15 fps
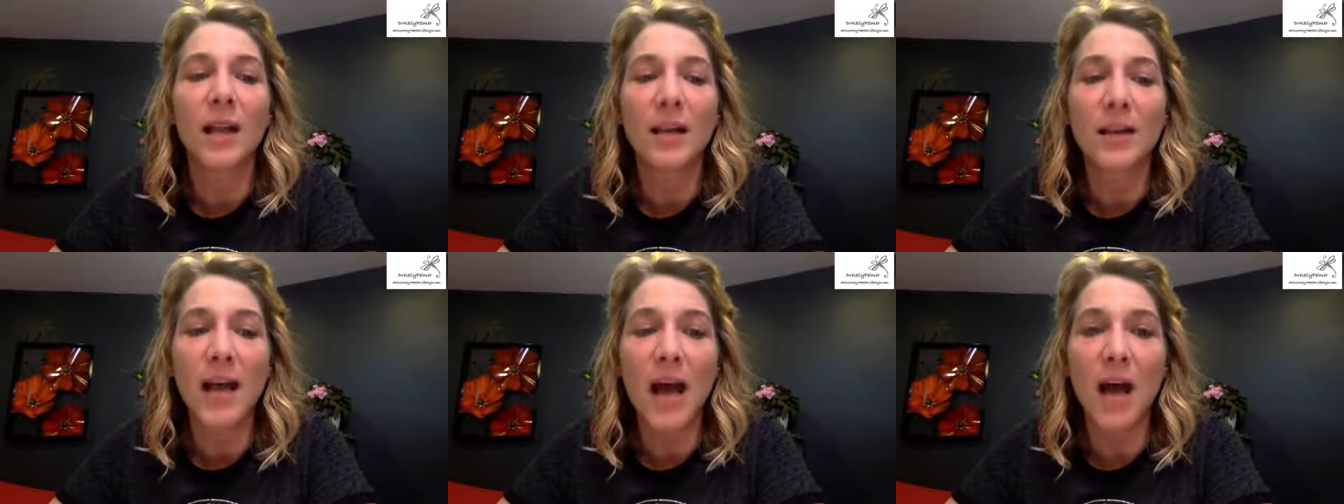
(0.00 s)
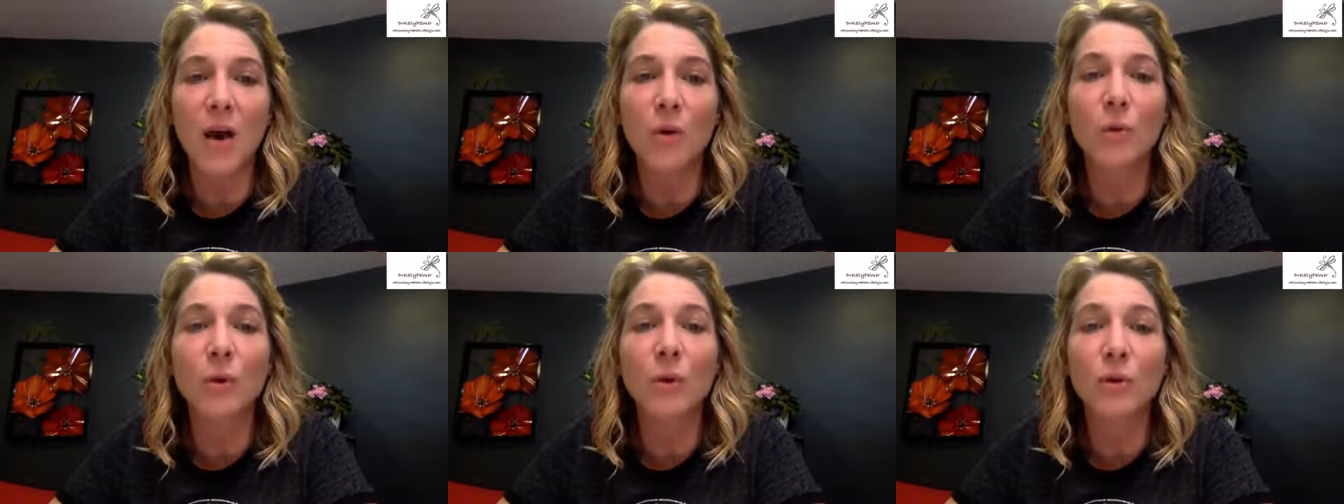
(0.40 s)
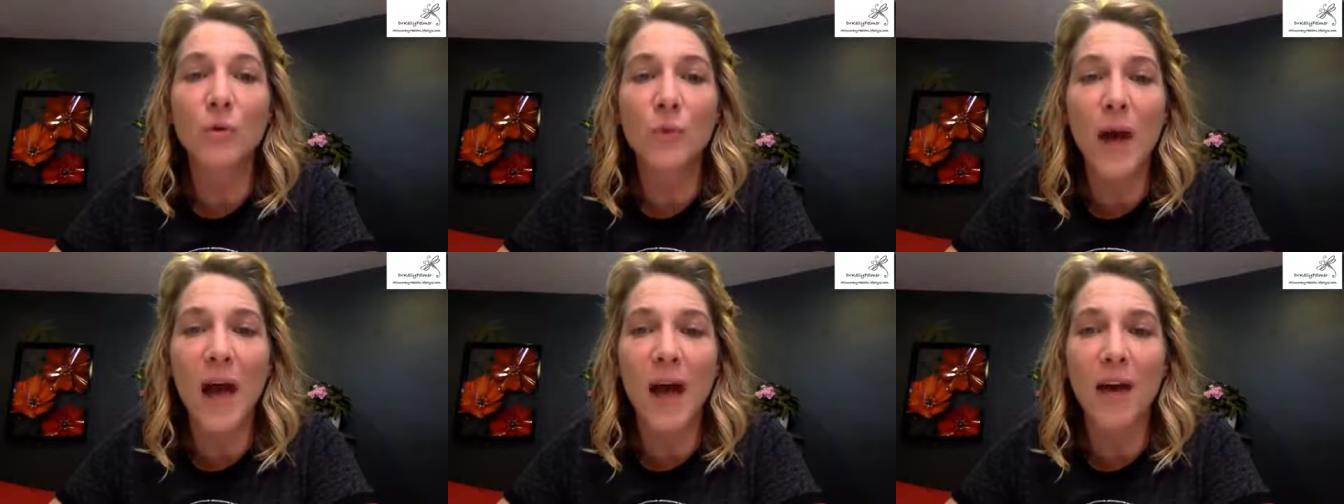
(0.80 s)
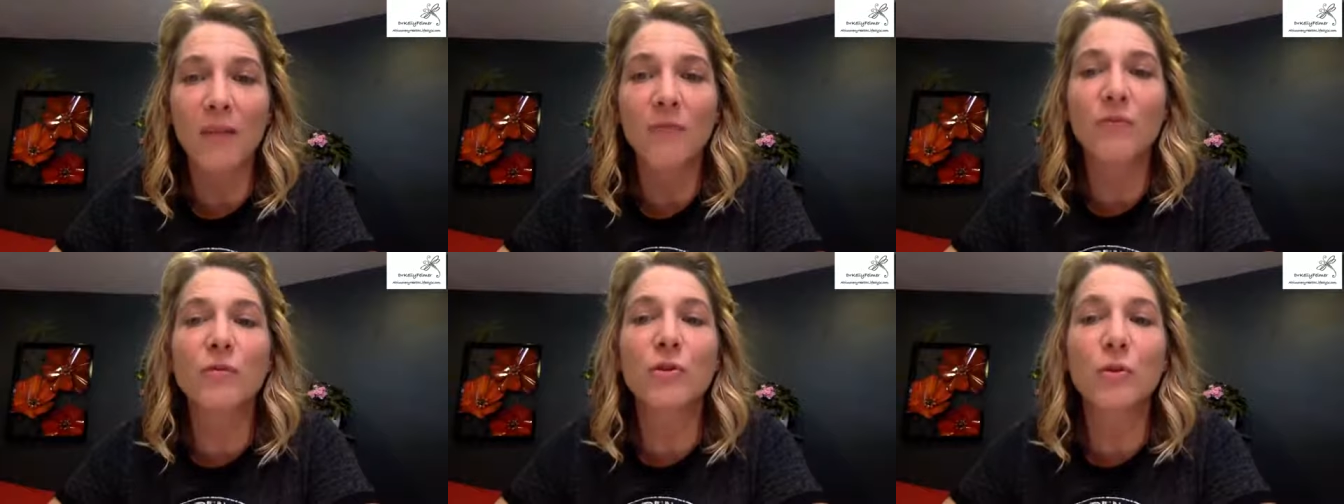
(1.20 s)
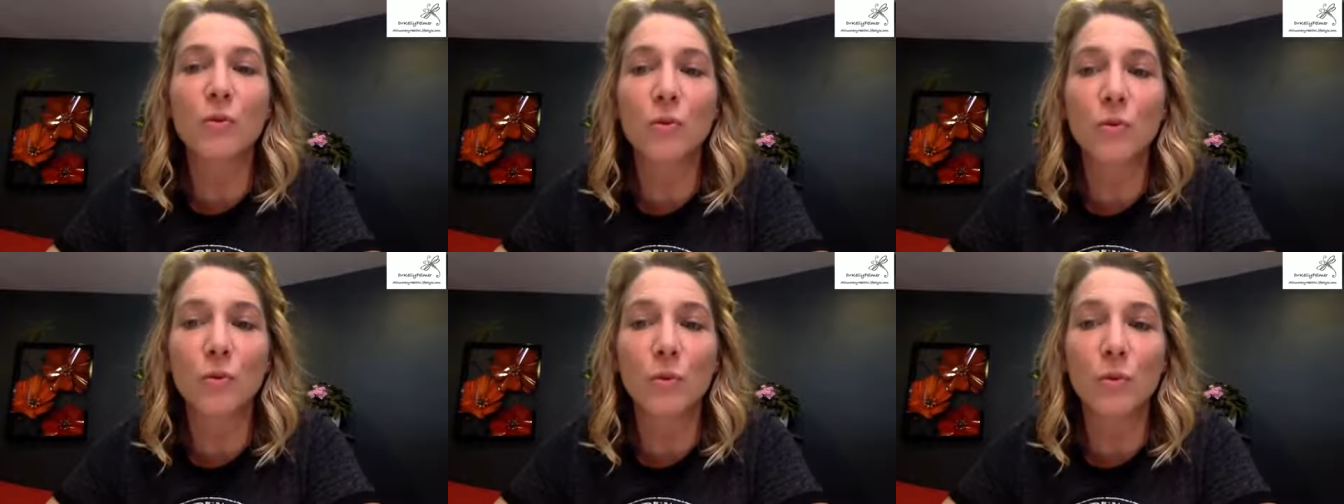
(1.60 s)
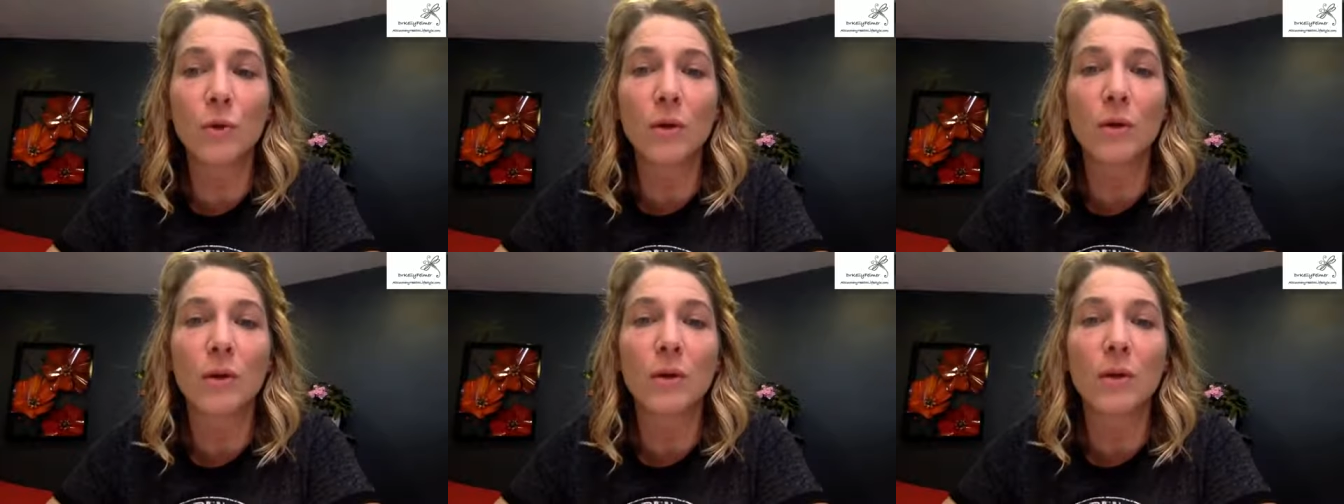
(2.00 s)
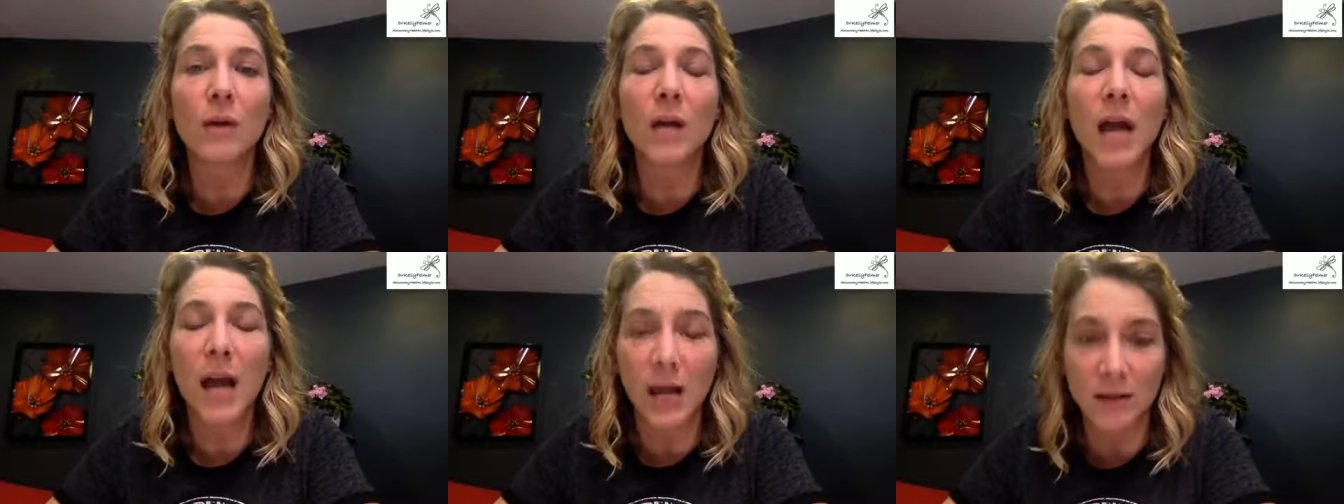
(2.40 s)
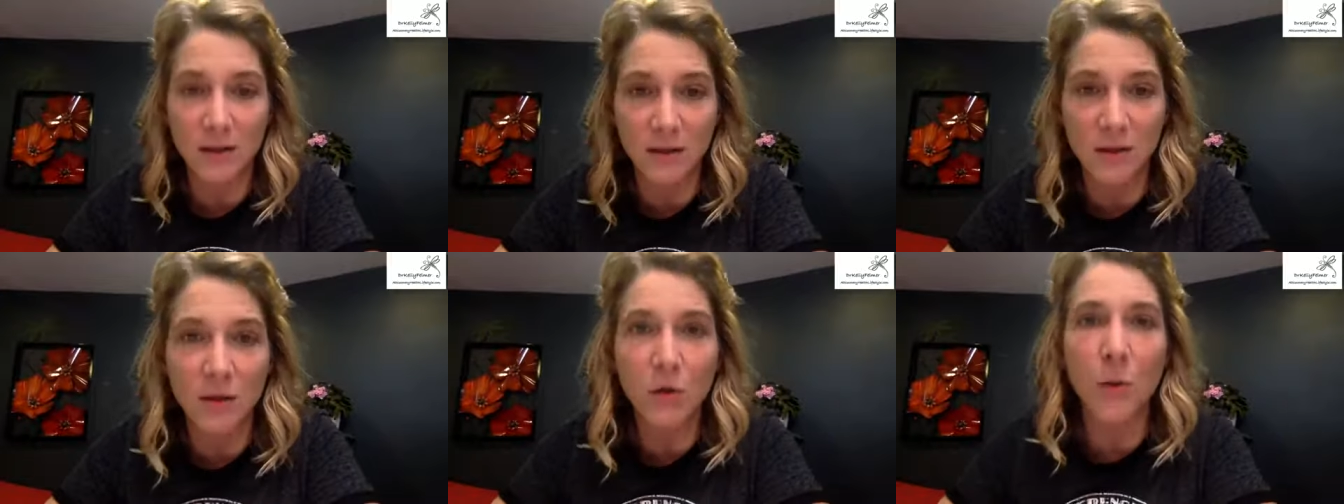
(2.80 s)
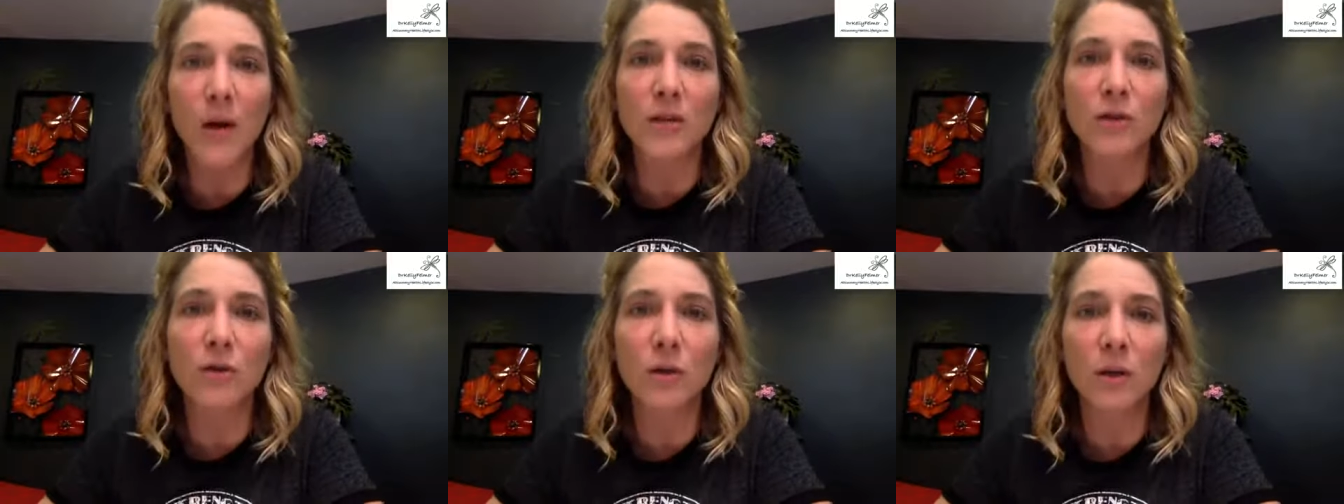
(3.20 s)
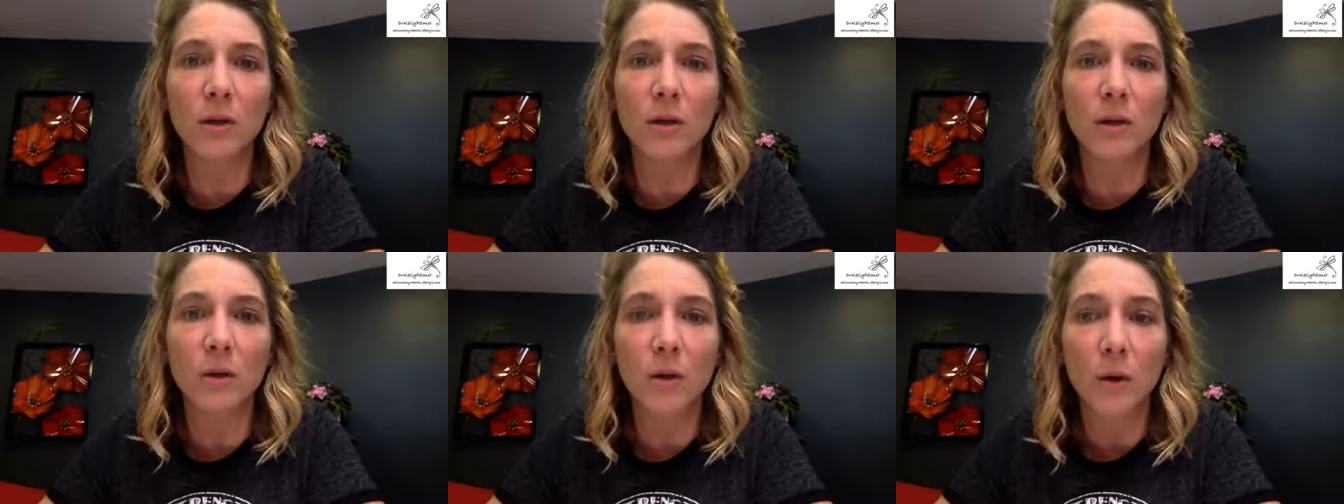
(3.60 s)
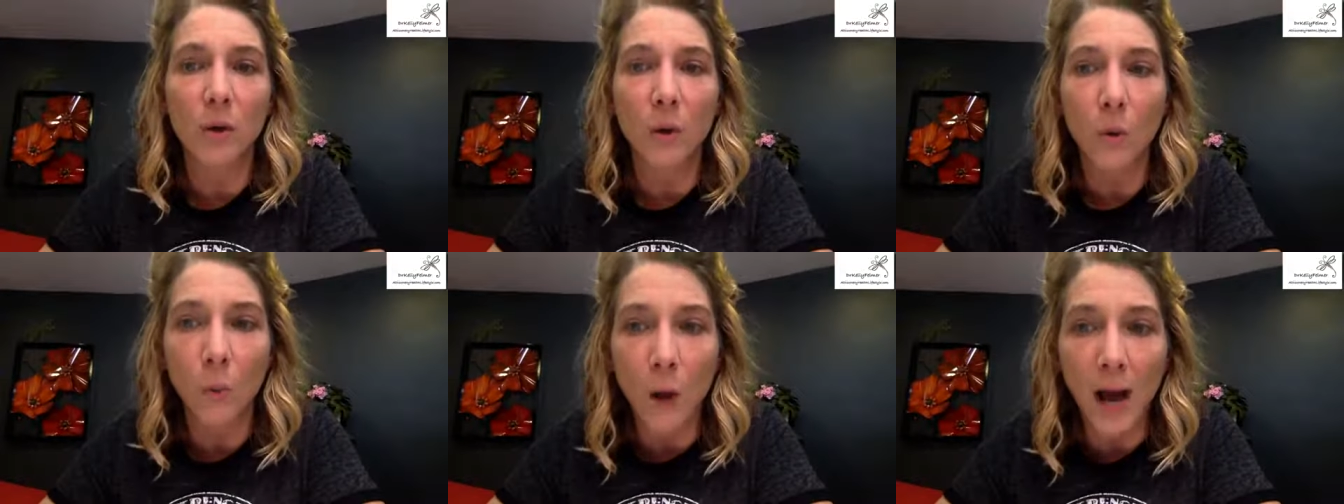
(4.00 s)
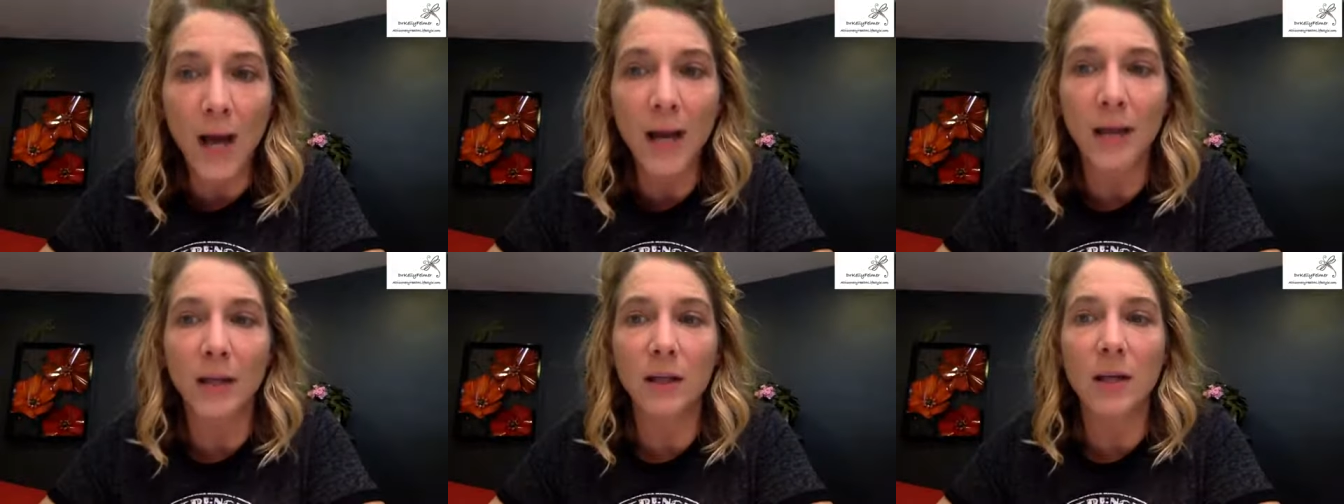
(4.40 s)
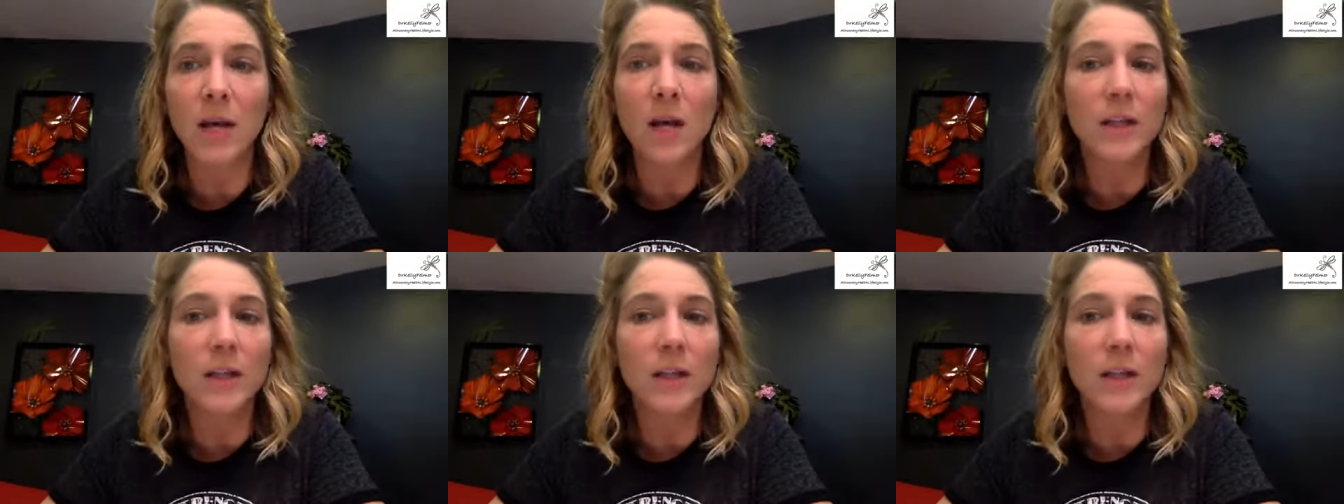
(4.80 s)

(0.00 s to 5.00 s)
Now you have to ask the question, why?